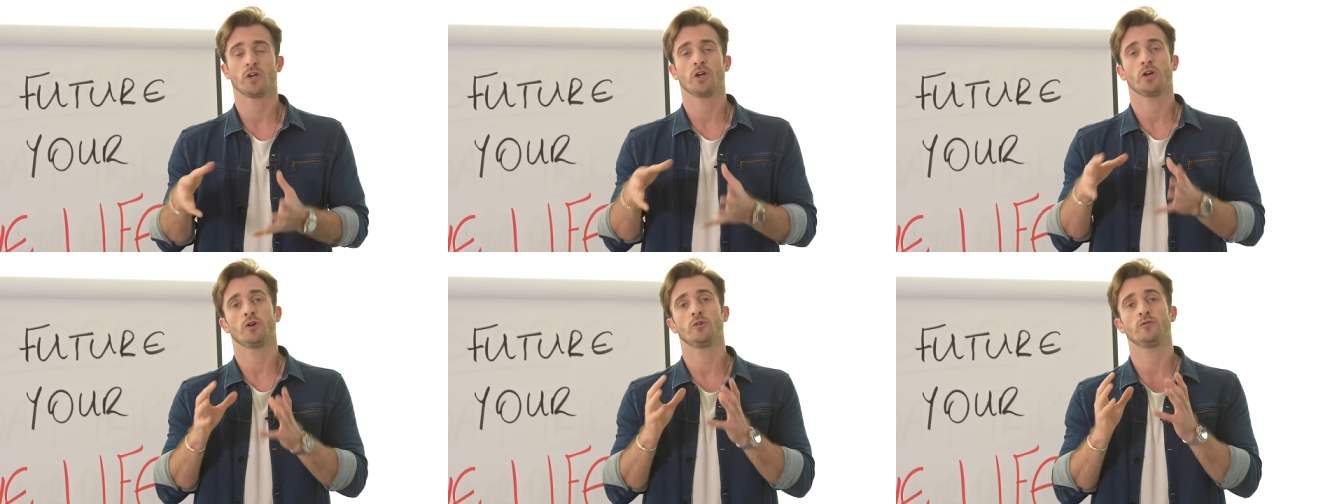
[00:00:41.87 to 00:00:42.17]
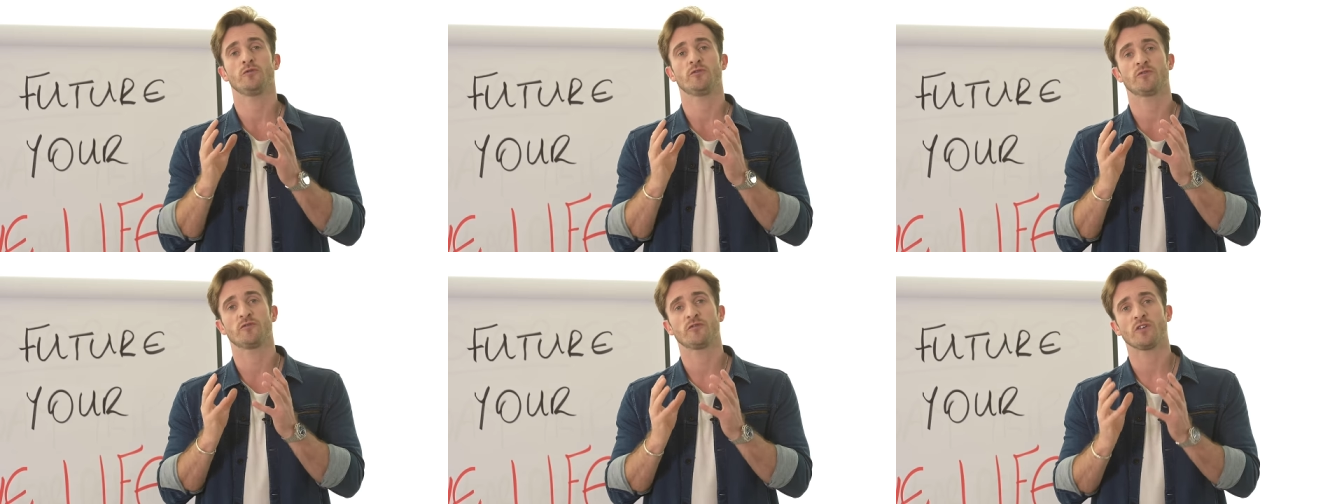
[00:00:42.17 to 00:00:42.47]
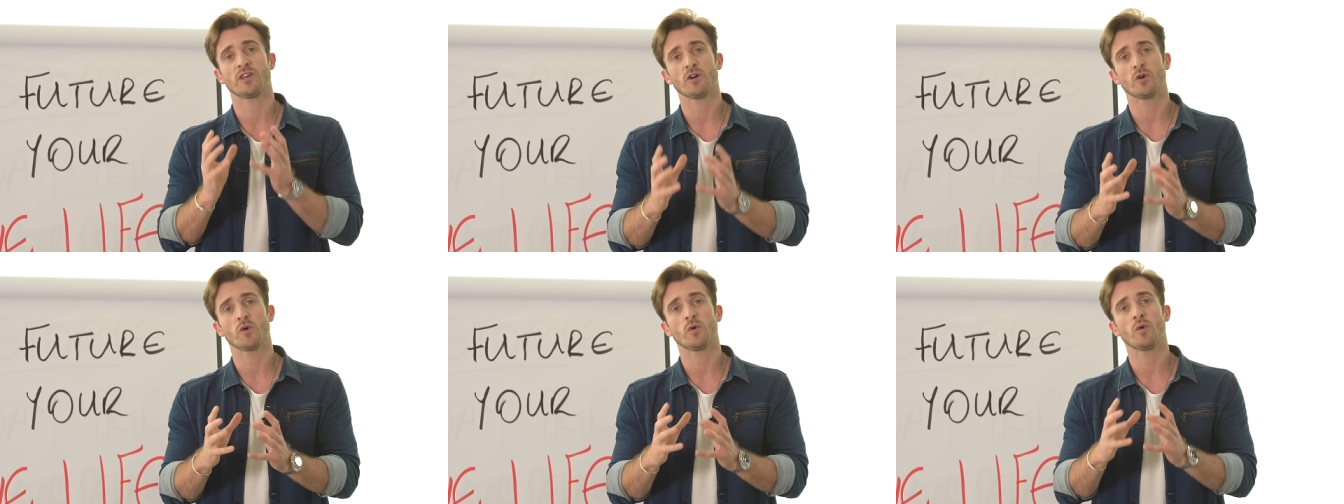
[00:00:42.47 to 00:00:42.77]
who
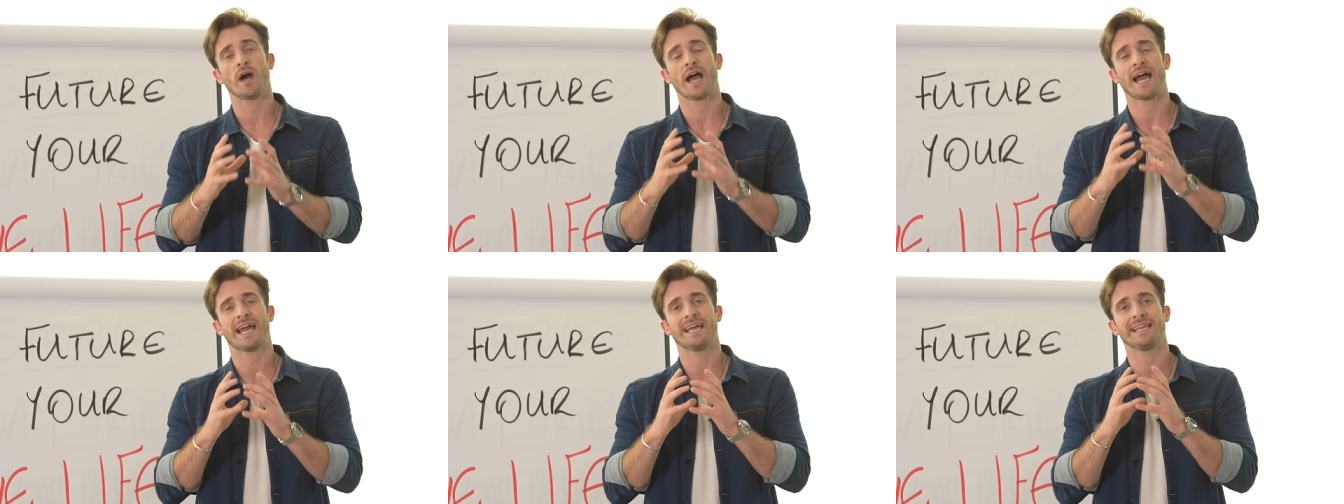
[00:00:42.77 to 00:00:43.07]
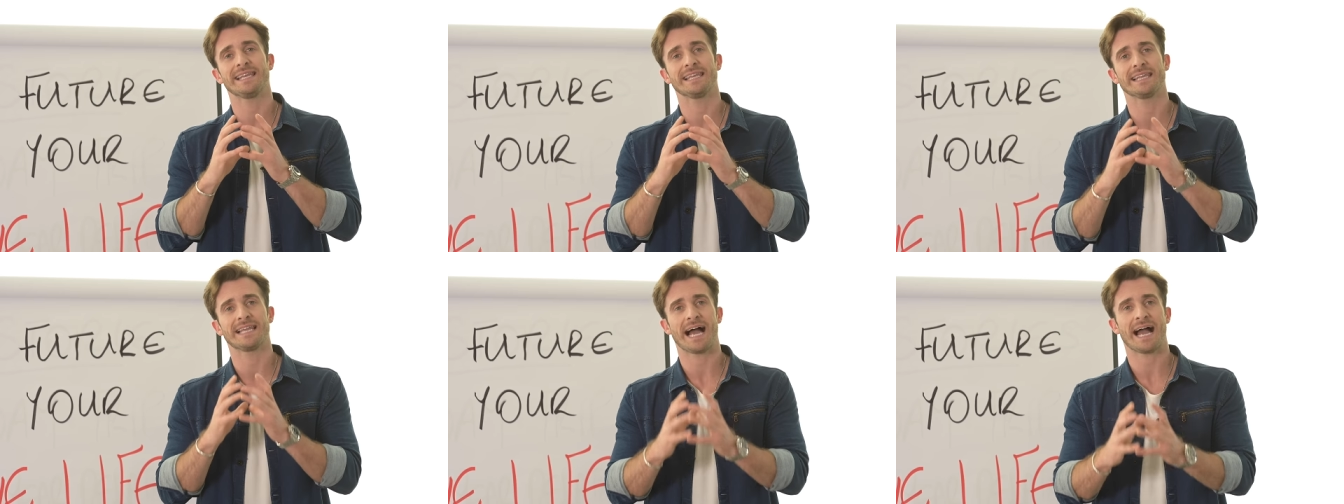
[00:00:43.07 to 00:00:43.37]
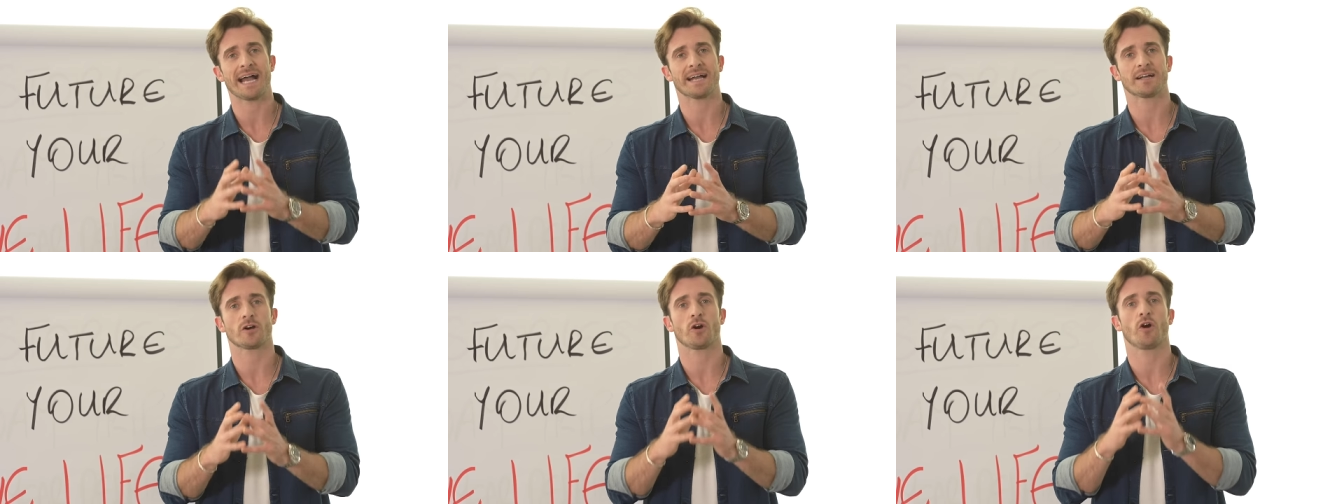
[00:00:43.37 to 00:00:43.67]
feel a
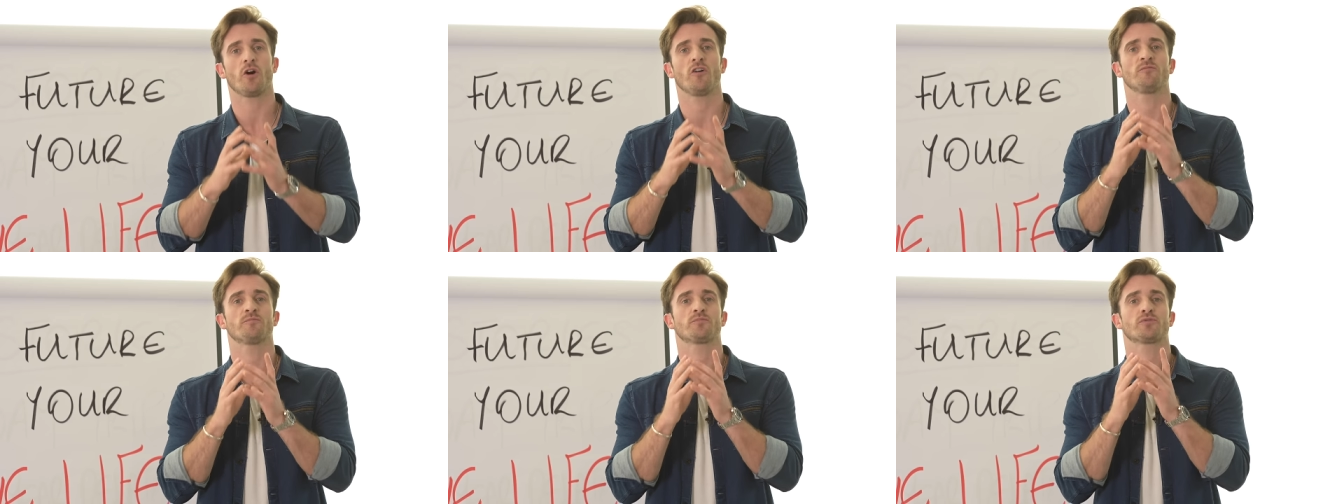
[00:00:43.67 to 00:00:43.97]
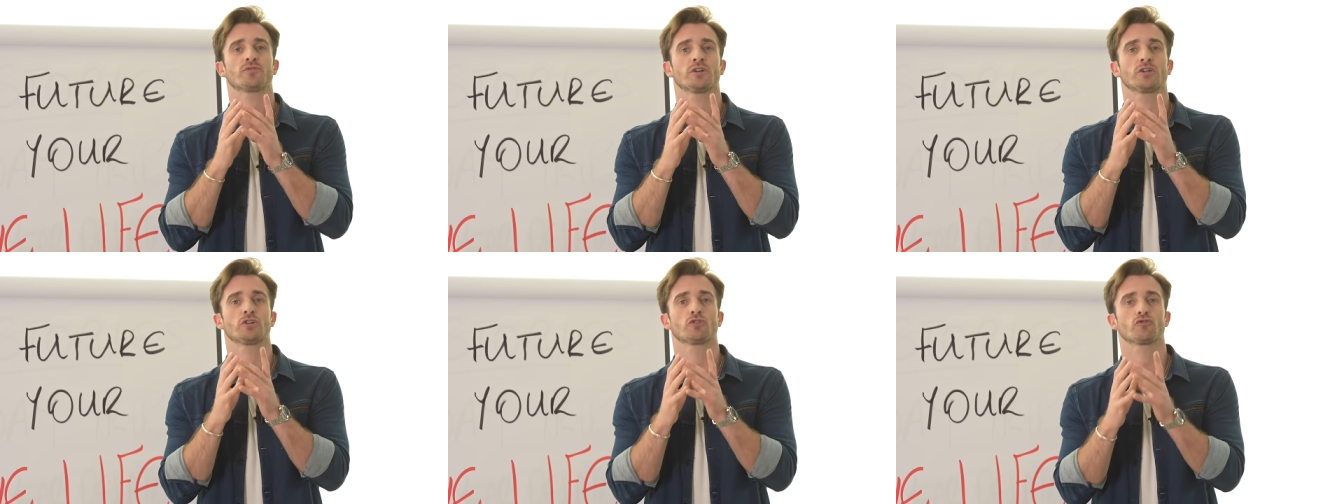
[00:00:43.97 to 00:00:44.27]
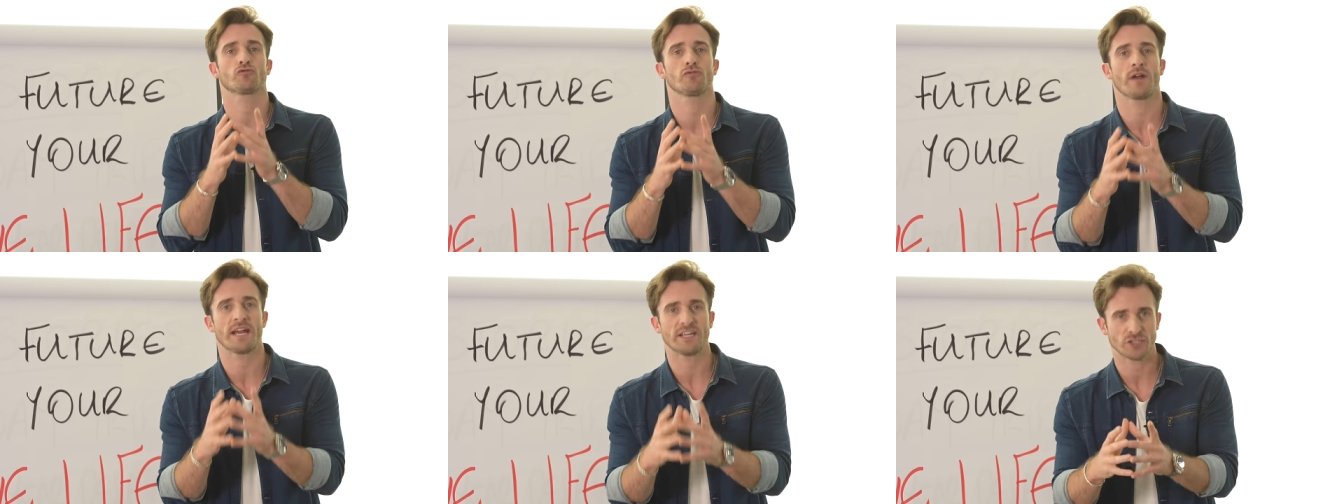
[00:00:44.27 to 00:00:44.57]
lack of
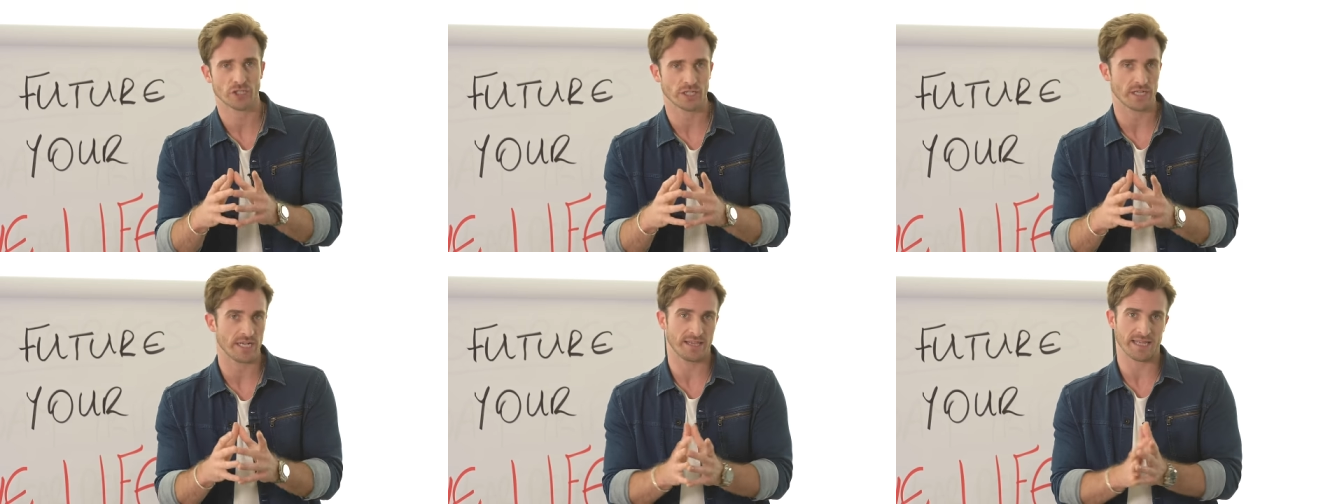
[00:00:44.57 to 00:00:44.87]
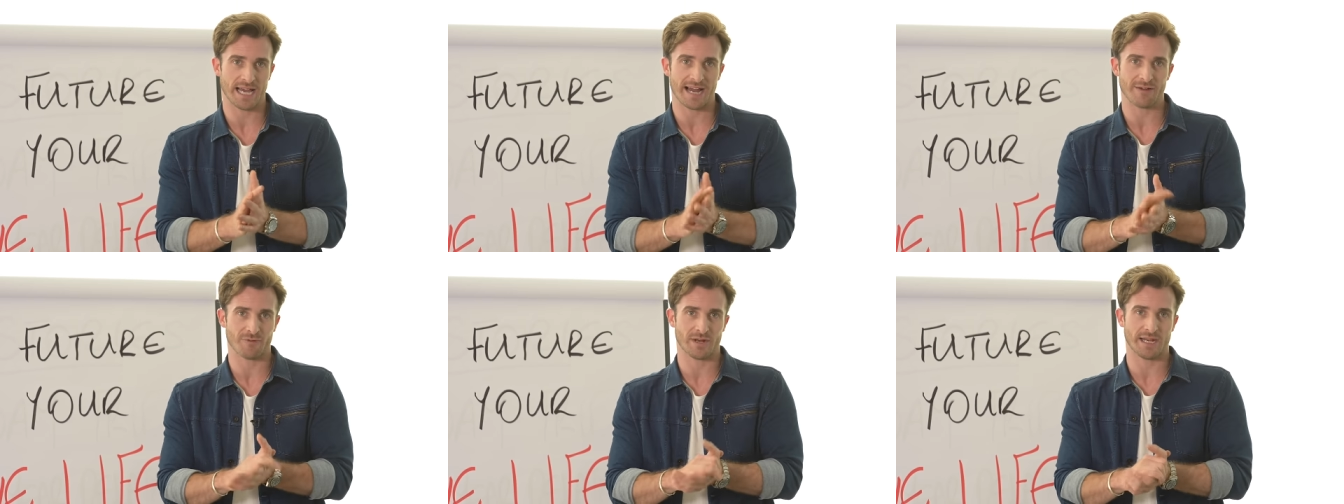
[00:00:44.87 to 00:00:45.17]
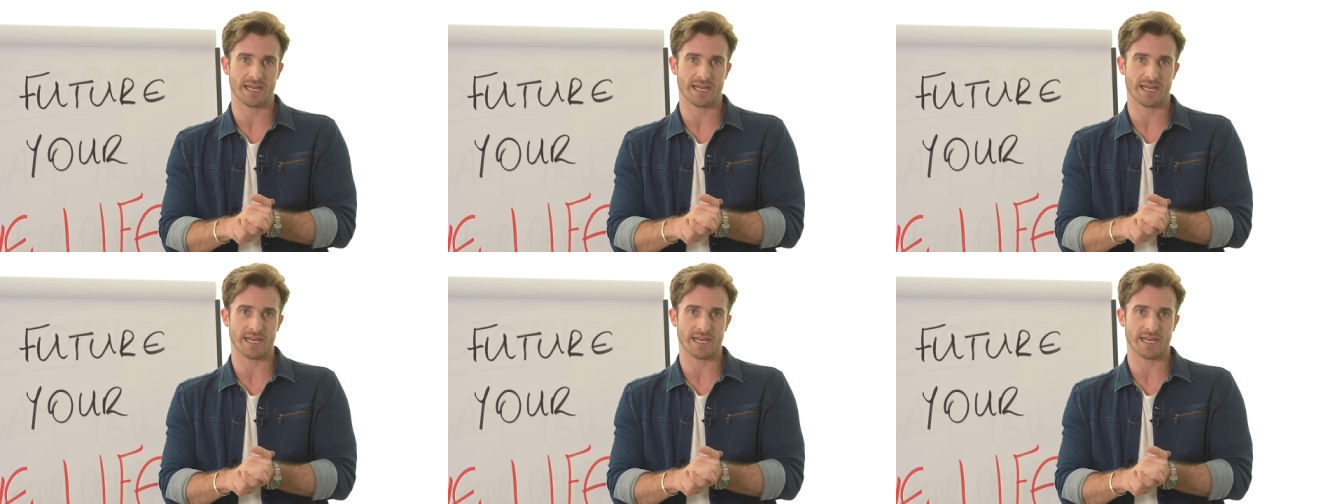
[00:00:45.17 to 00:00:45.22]
progression in that